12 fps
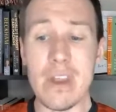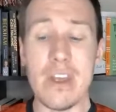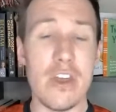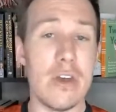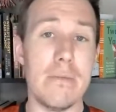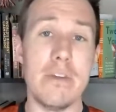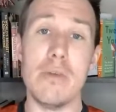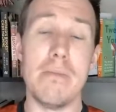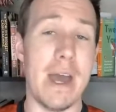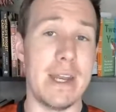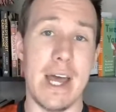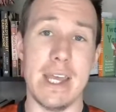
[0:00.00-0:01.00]
you
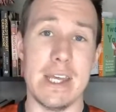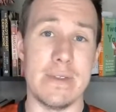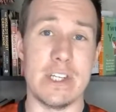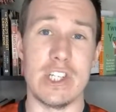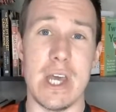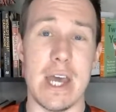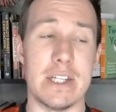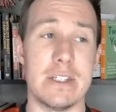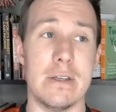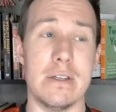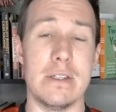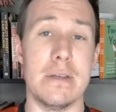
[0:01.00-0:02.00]
might not get the chance
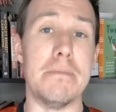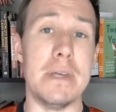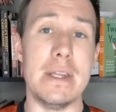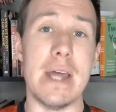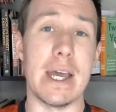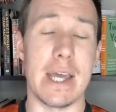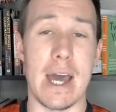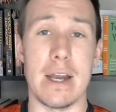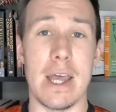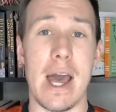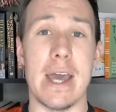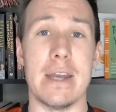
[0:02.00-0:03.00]
to be that kind of
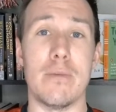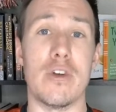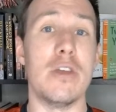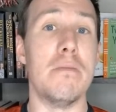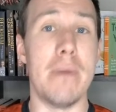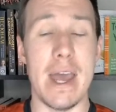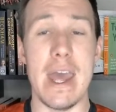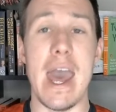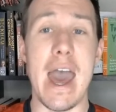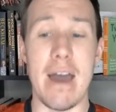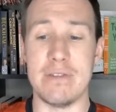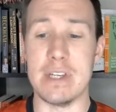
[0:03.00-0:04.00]
guy anymore. You might
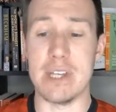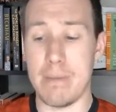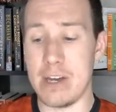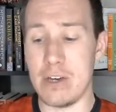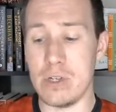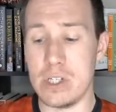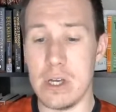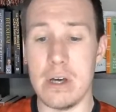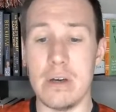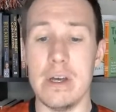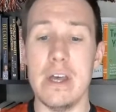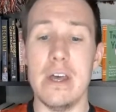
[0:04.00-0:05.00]
have to come out of your
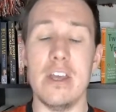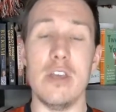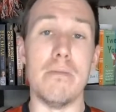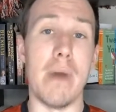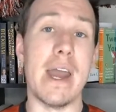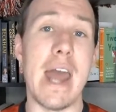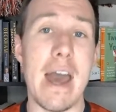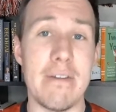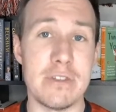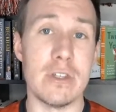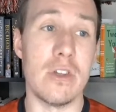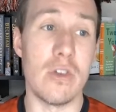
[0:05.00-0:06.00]
shell. You might have
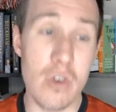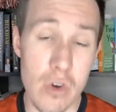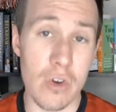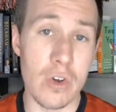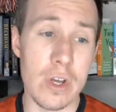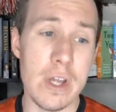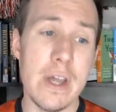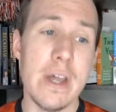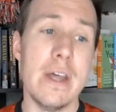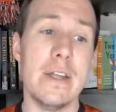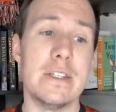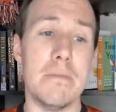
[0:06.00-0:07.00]
to learn
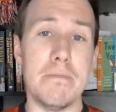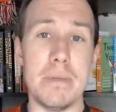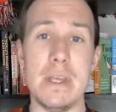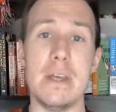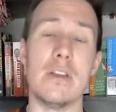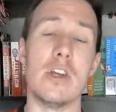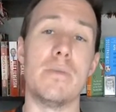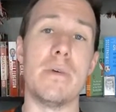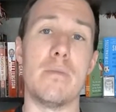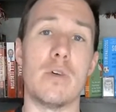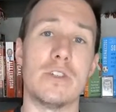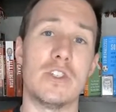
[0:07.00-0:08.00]
to be a little bit
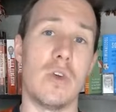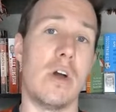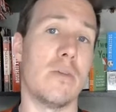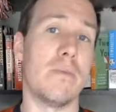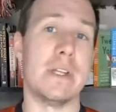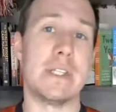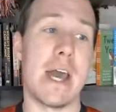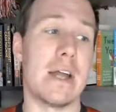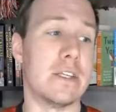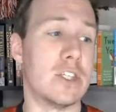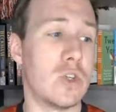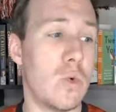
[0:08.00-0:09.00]
more stronger
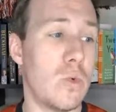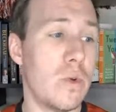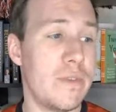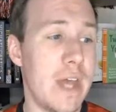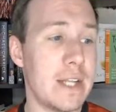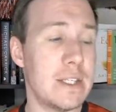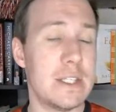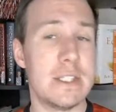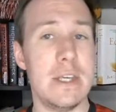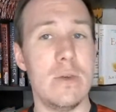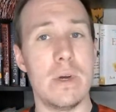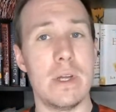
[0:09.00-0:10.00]
mentality. So we've yet to
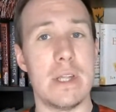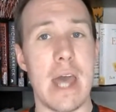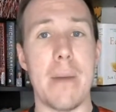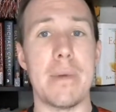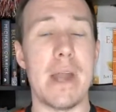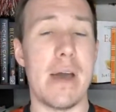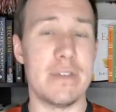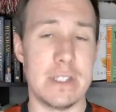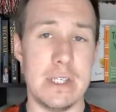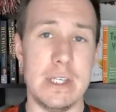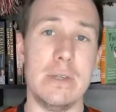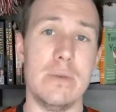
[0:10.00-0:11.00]
see what happened.
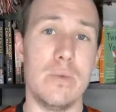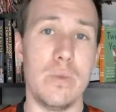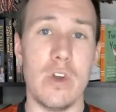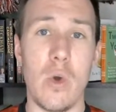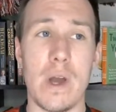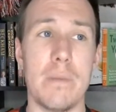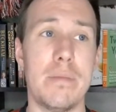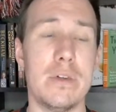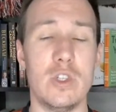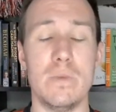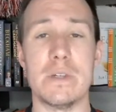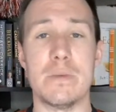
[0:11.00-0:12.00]
Obviously, we don't want to put
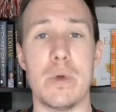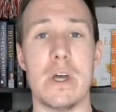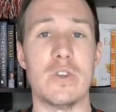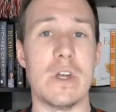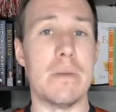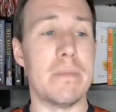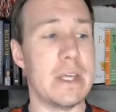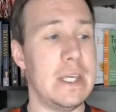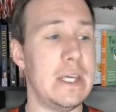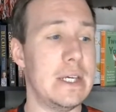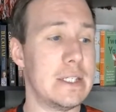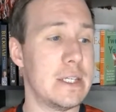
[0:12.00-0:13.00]
too much pressure on him, but
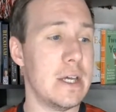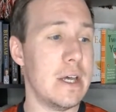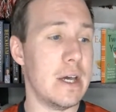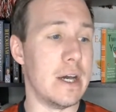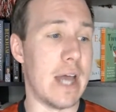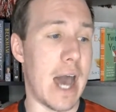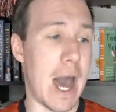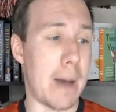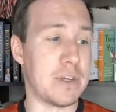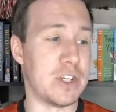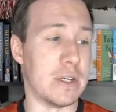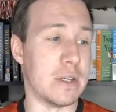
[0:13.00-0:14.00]
he is an
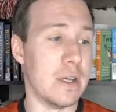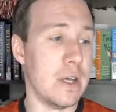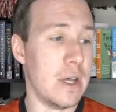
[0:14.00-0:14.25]
option.